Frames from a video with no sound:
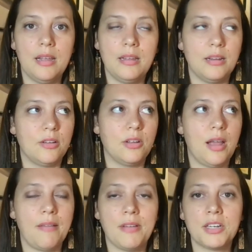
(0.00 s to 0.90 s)
you
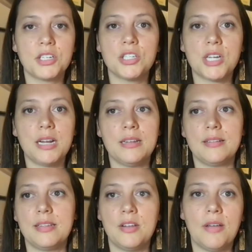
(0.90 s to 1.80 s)
have vaginal
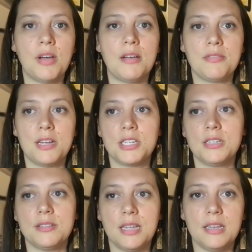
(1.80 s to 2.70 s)
dryness and you have hot
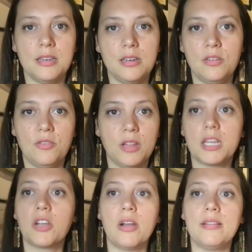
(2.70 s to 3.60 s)
flashes and you feel
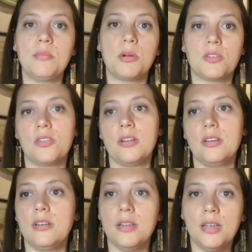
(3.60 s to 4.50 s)
like a crazy person,
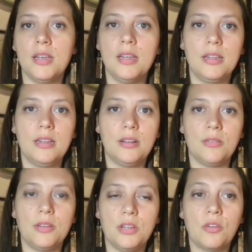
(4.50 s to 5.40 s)
and
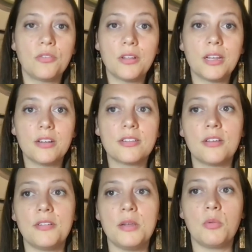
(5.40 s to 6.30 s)
you don't feel like
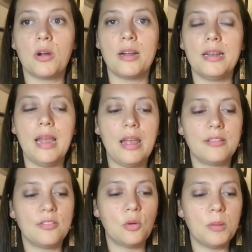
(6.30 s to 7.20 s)
yourself anymore. And
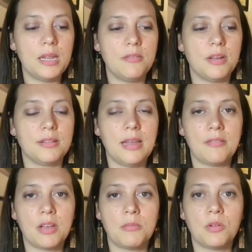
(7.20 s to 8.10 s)
so many of us
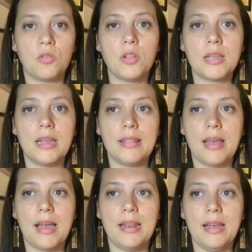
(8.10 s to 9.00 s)
have come to look at
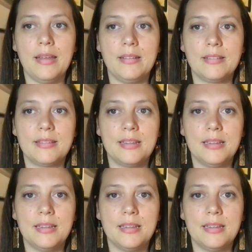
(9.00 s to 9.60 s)
that as